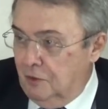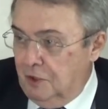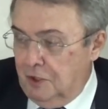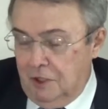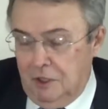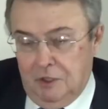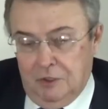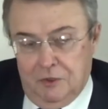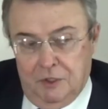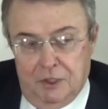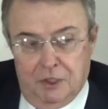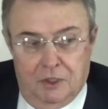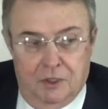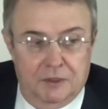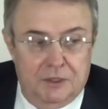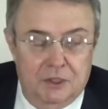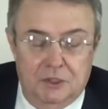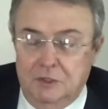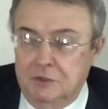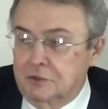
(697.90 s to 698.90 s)
Well, you
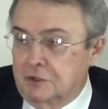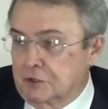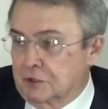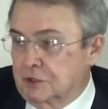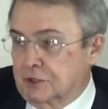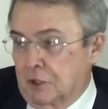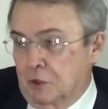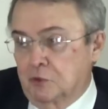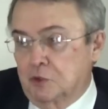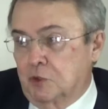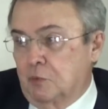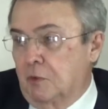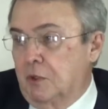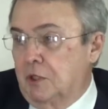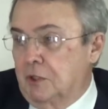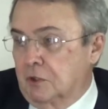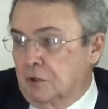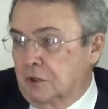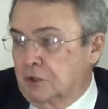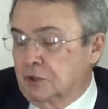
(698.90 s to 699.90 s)
know, I could use a social
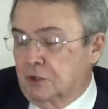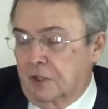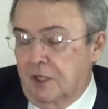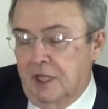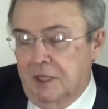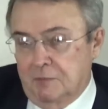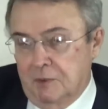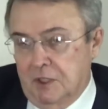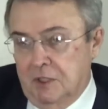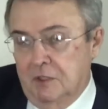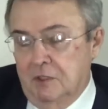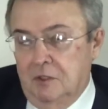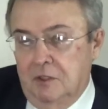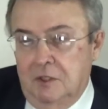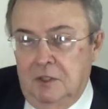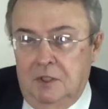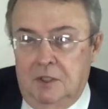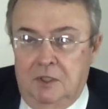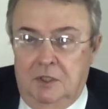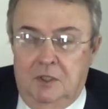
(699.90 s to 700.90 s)
one or this or that, but
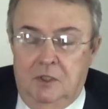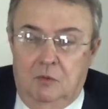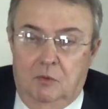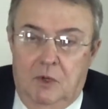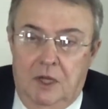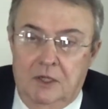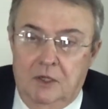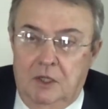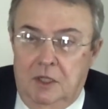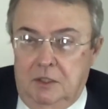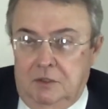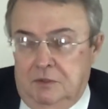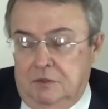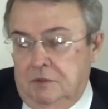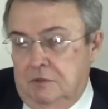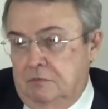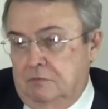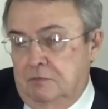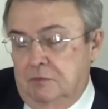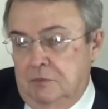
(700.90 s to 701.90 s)
why
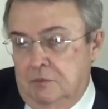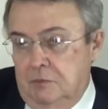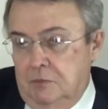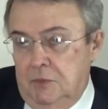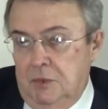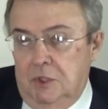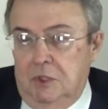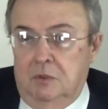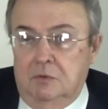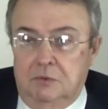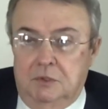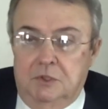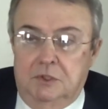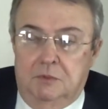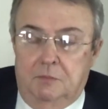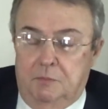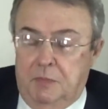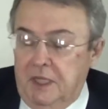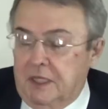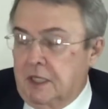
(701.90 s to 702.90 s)
not, you know,
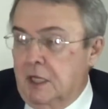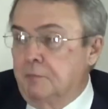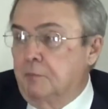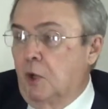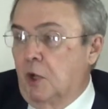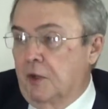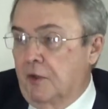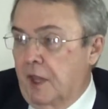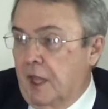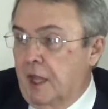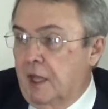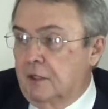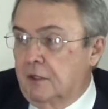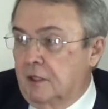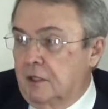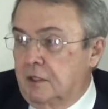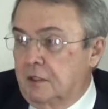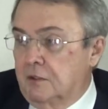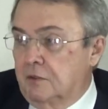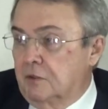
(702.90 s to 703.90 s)
pick up on
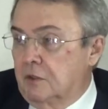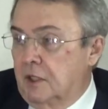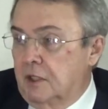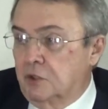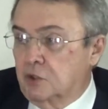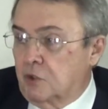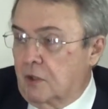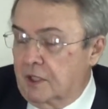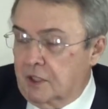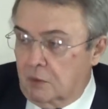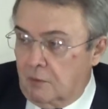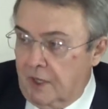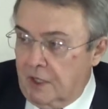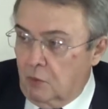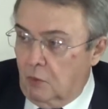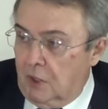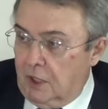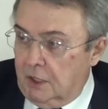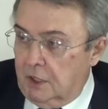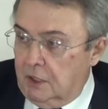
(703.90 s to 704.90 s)
that and, right. and try to
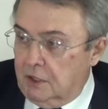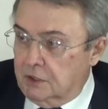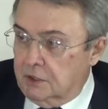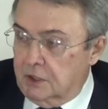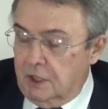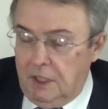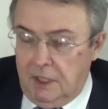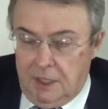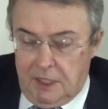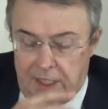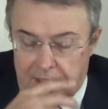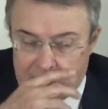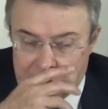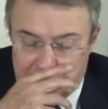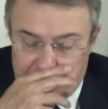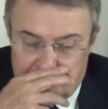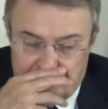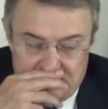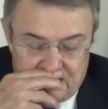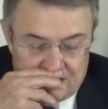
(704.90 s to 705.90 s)
write one. And uh,
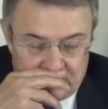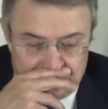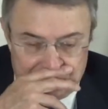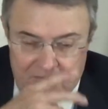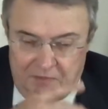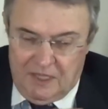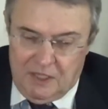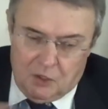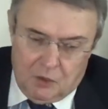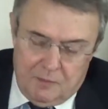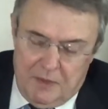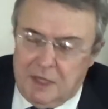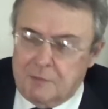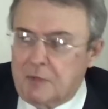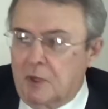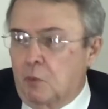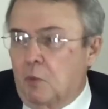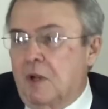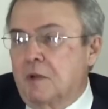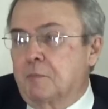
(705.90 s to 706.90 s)
actually, I think may, there may
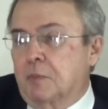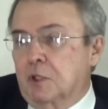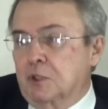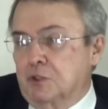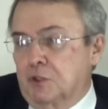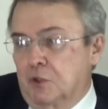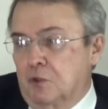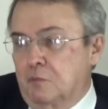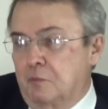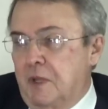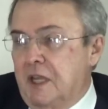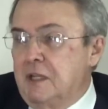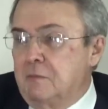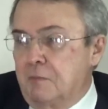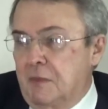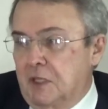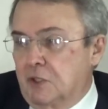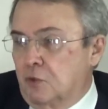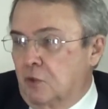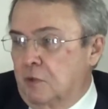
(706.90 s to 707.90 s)
have been one person who
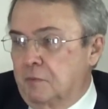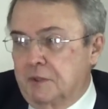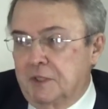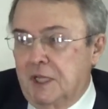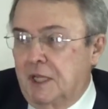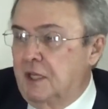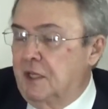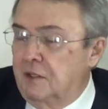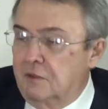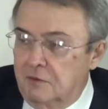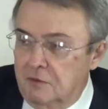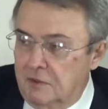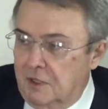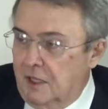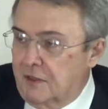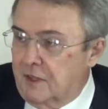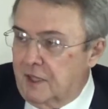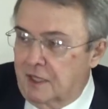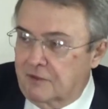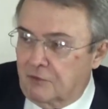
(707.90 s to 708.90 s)
beat me to it, but they didn't.
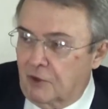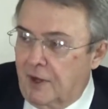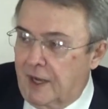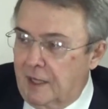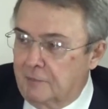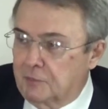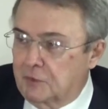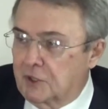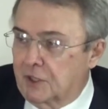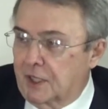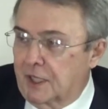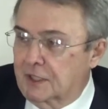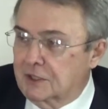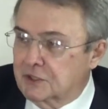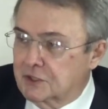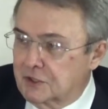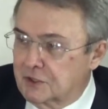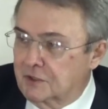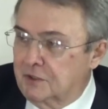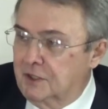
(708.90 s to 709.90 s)
Nothing ever happened to
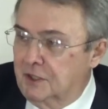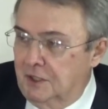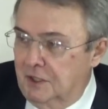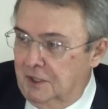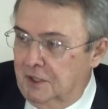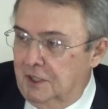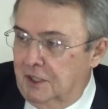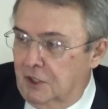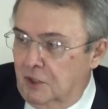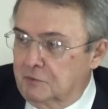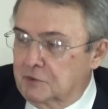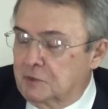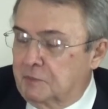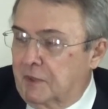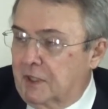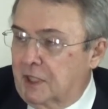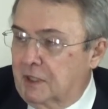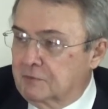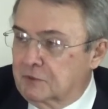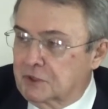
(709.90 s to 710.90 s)
that, so right. it
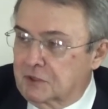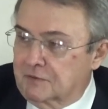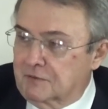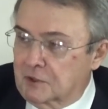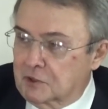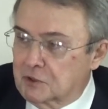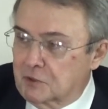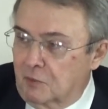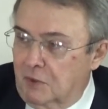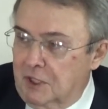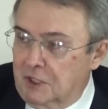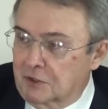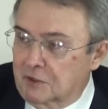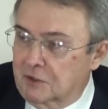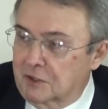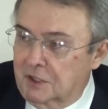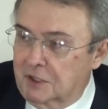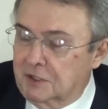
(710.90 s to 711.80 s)
almost becomes the first one.